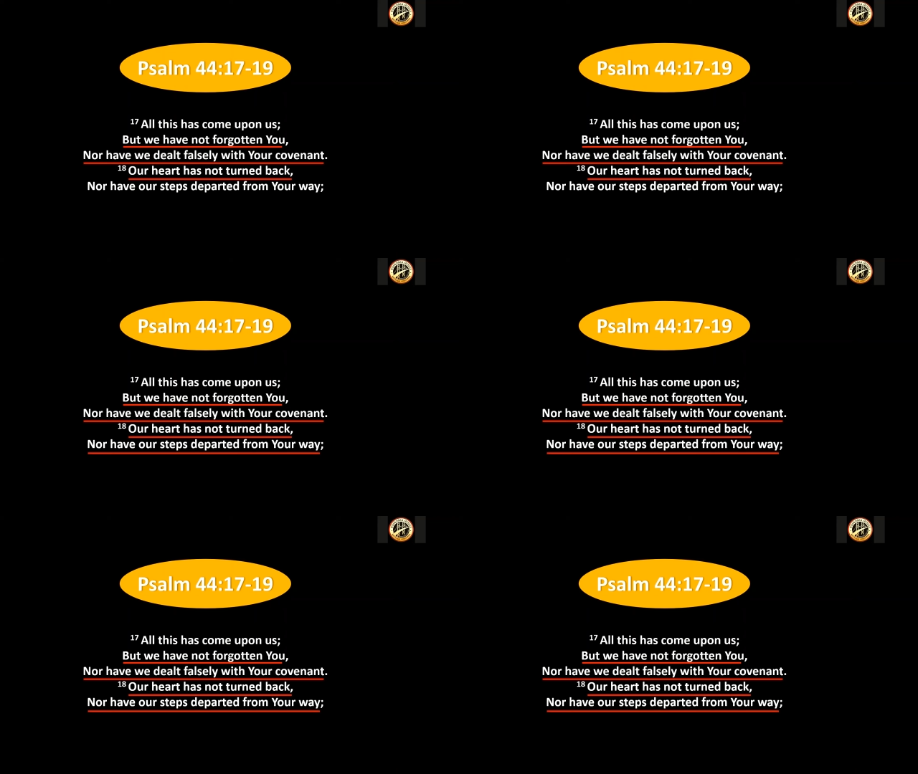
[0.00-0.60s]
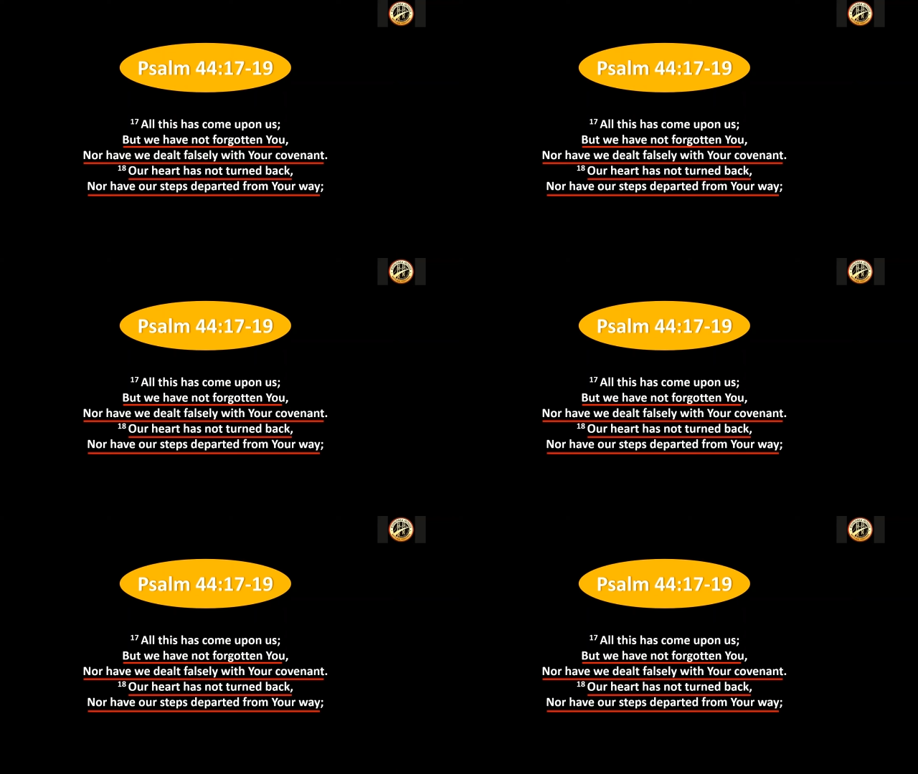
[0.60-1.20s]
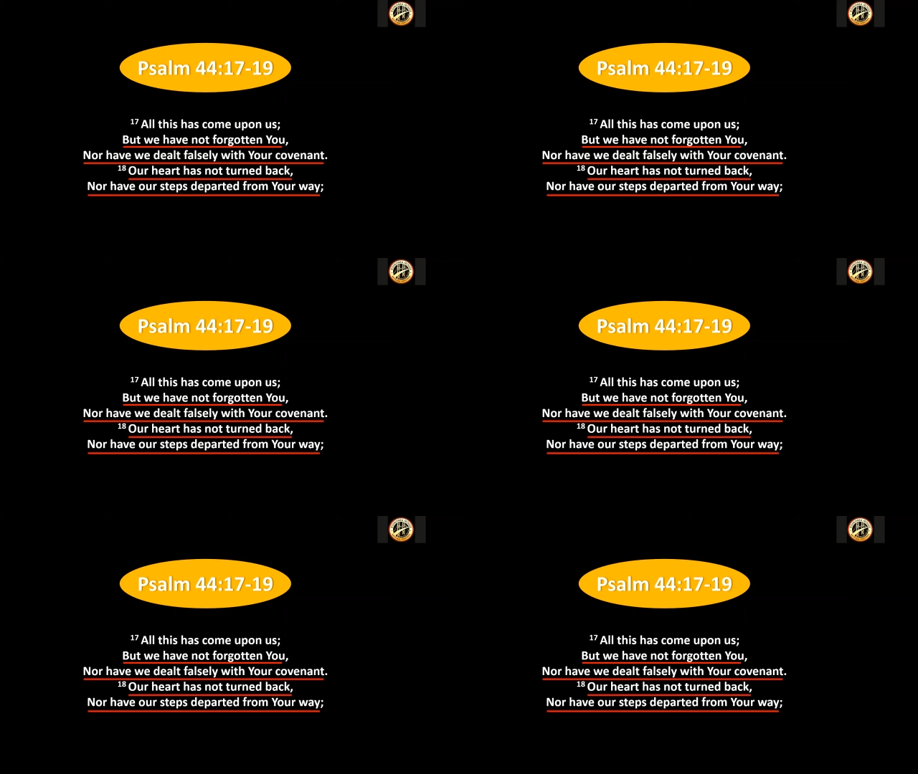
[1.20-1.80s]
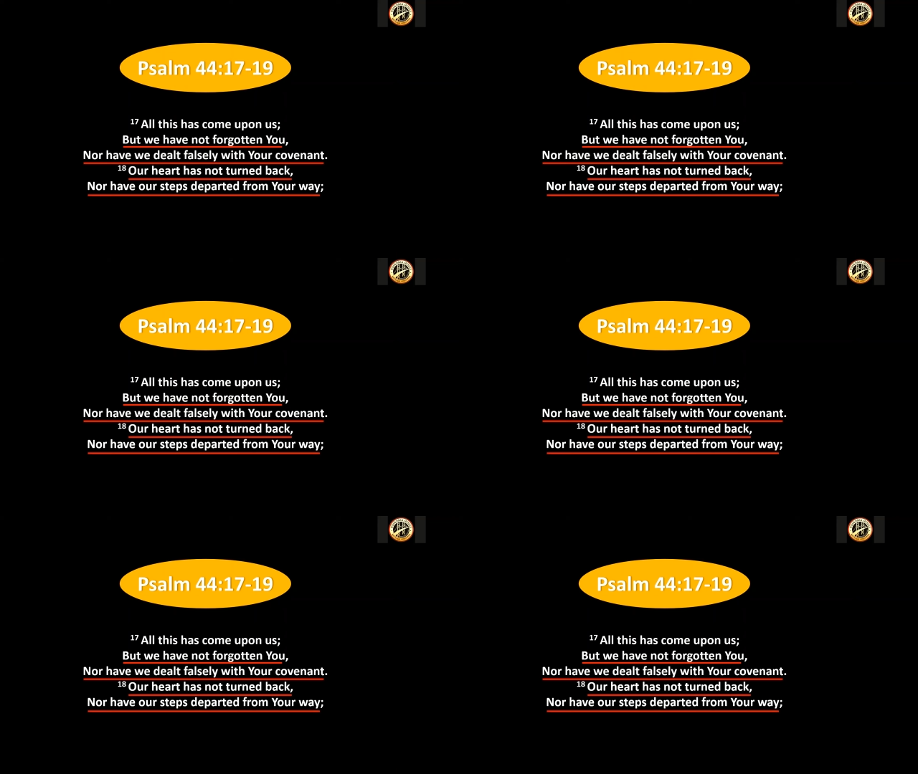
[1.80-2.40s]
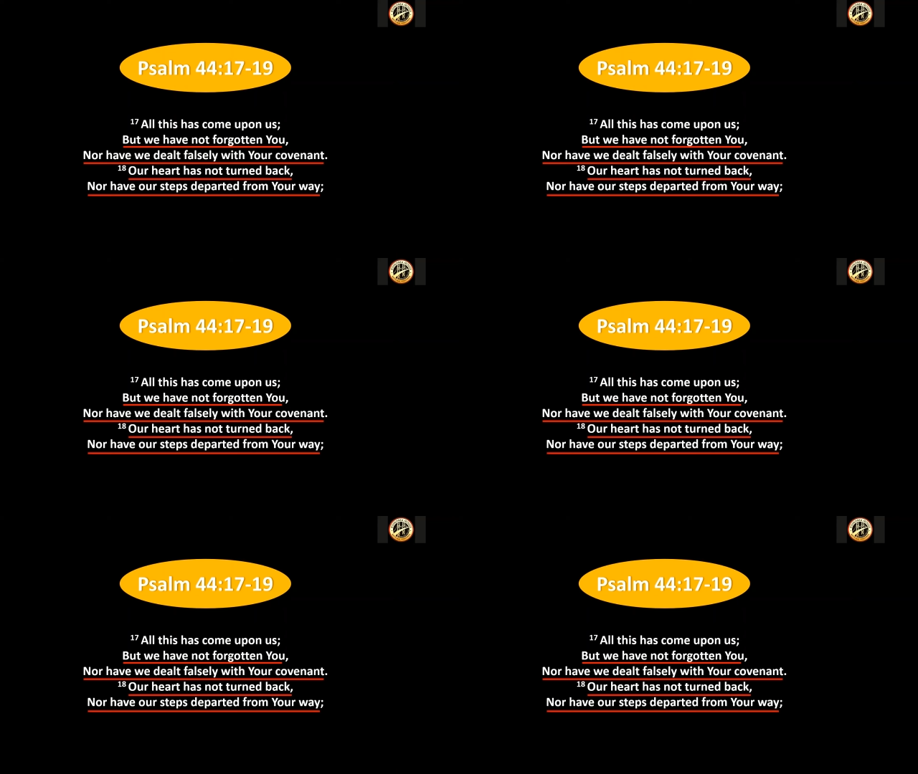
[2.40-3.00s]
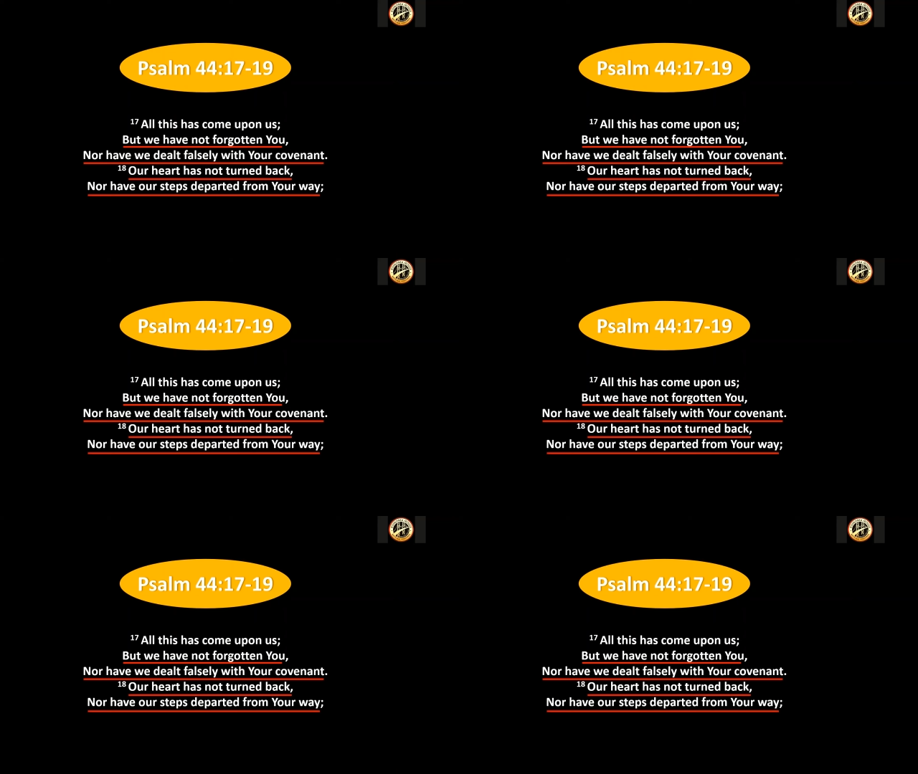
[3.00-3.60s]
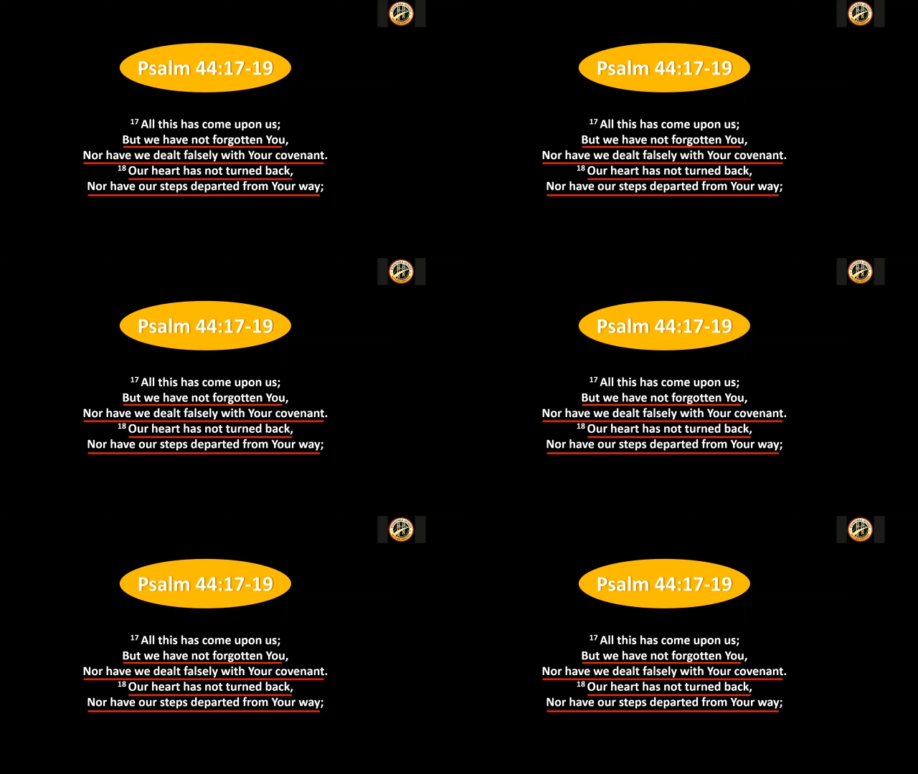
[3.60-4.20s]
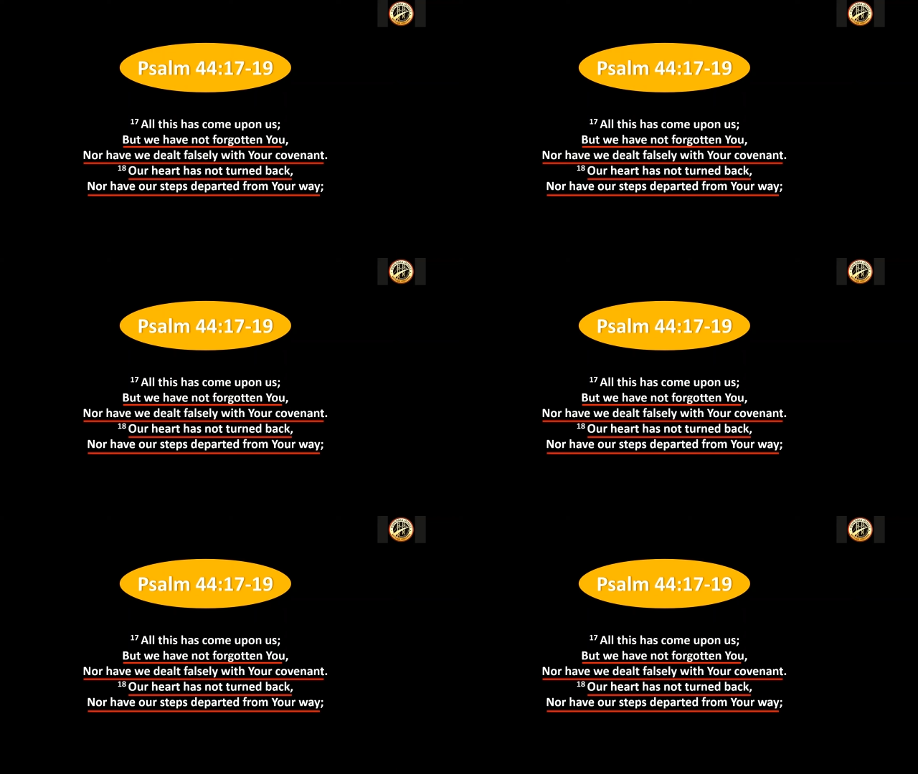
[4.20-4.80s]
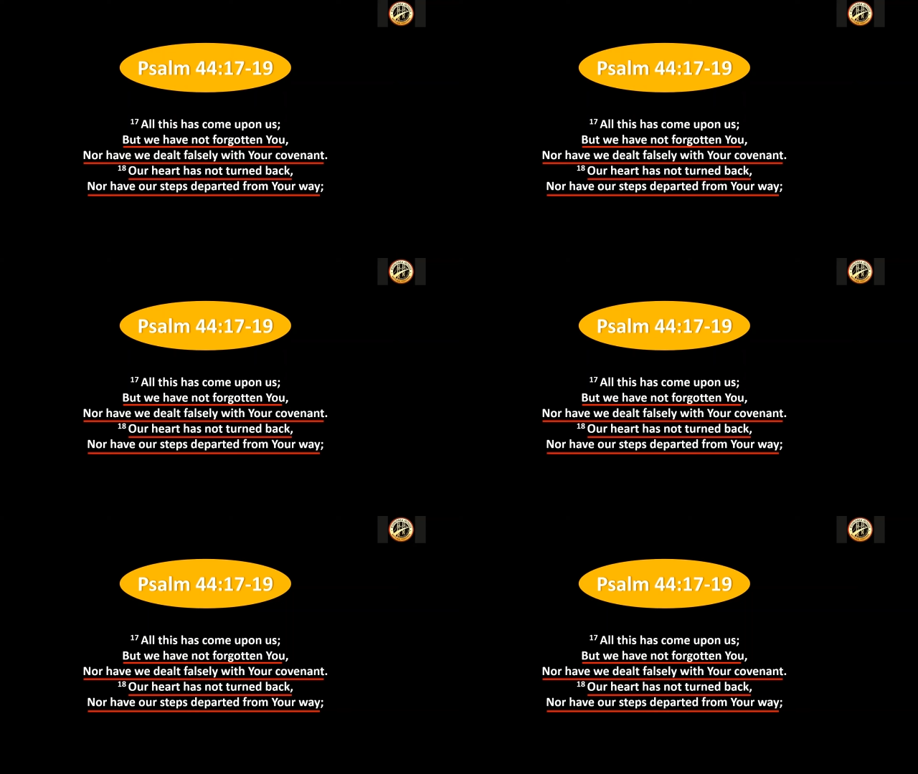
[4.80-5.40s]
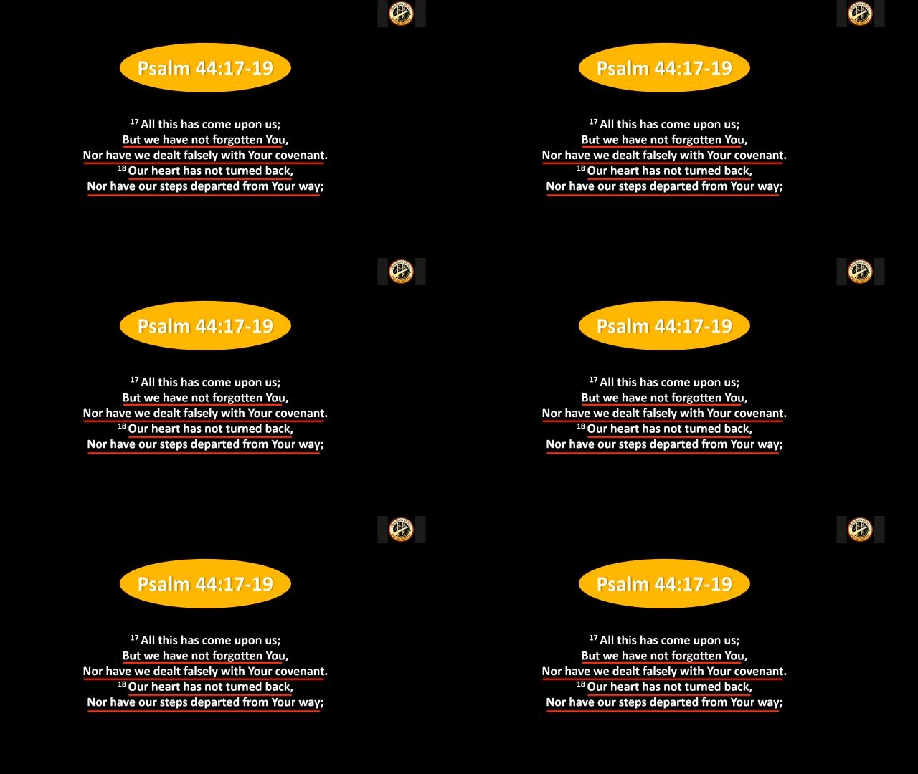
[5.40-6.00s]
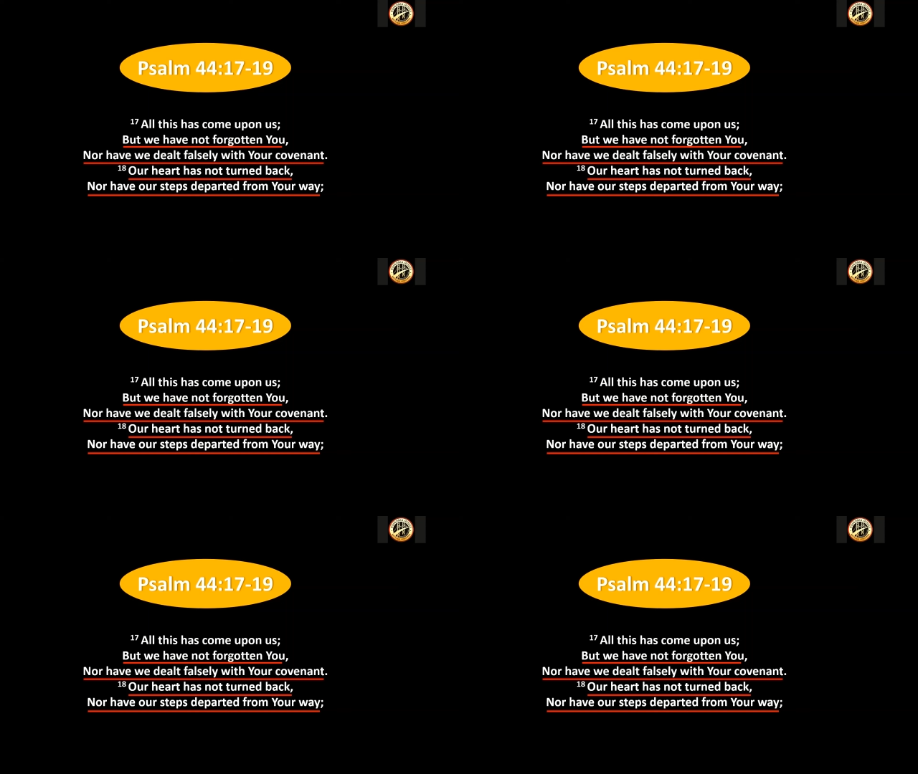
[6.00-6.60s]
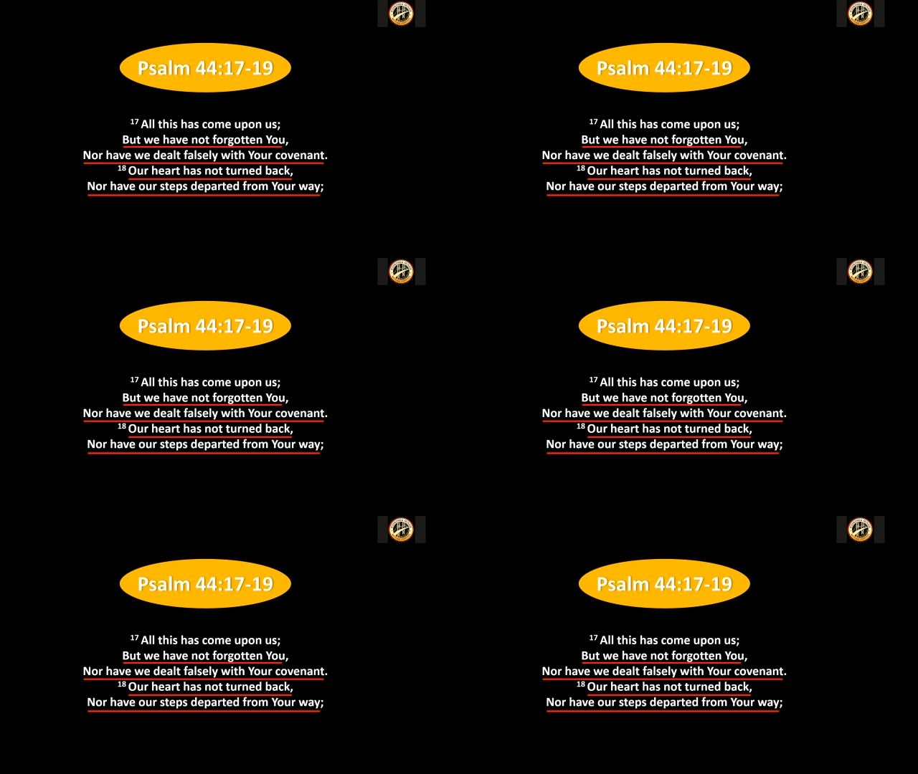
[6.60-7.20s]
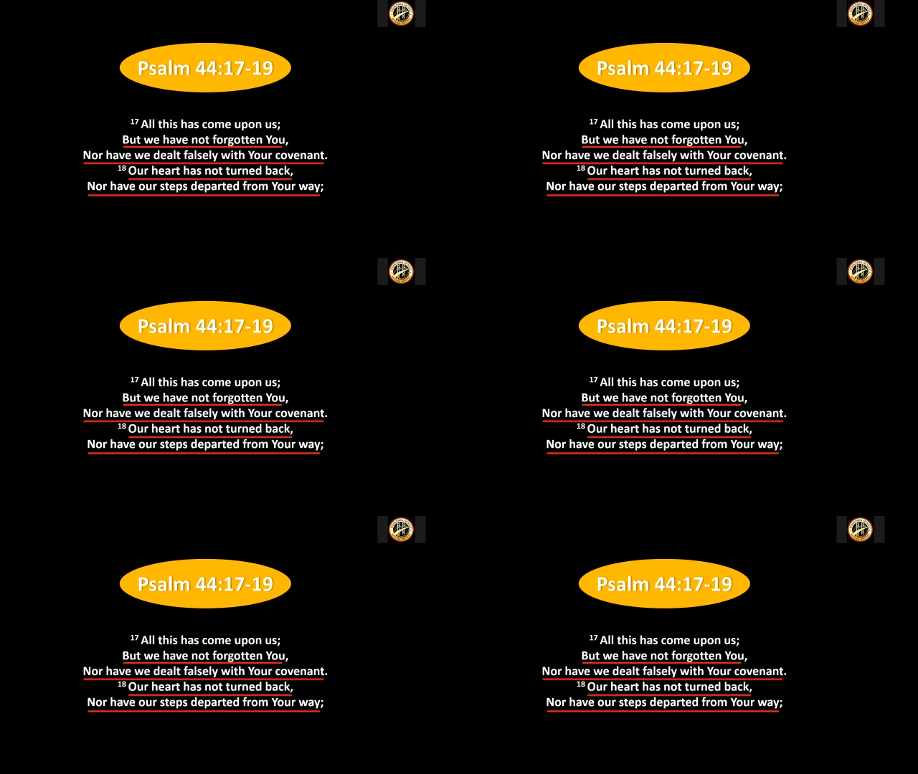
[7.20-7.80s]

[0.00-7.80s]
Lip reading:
[unreadable: no face in view]